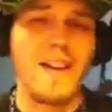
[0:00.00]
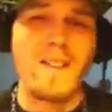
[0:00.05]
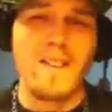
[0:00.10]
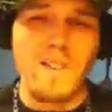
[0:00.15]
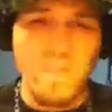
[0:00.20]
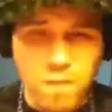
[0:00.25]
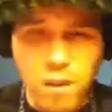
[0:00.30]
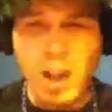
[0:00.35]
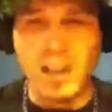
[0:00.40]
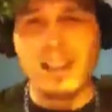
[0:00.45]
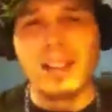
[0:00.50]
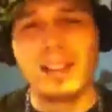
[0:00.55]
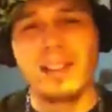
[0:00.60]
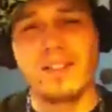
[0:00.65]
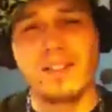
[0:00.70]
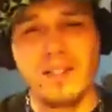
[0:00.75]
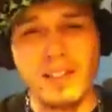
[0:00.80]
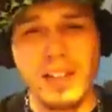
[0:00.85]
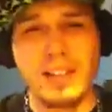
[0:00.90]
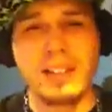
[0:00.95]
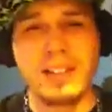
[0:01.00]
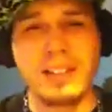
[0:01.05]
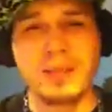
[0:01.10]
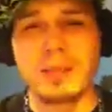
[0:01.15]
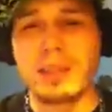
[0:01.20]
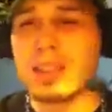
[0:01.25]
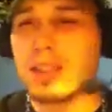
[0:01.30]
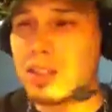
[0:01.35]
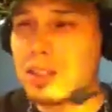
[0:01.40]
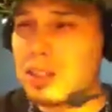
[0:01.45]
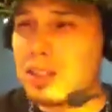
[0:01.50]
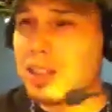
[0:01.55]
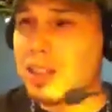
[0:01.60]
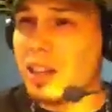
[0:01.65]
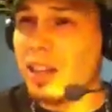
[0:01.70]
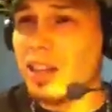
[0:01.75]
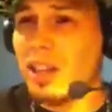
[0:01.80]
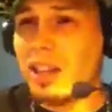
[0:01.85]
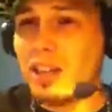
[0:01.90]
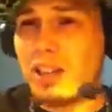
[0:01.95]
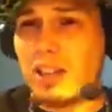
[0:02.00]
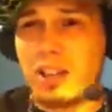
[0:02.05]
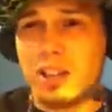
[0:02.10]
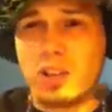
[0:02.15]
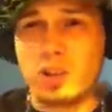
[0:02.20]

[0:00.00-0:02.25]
fucking feeling because you're in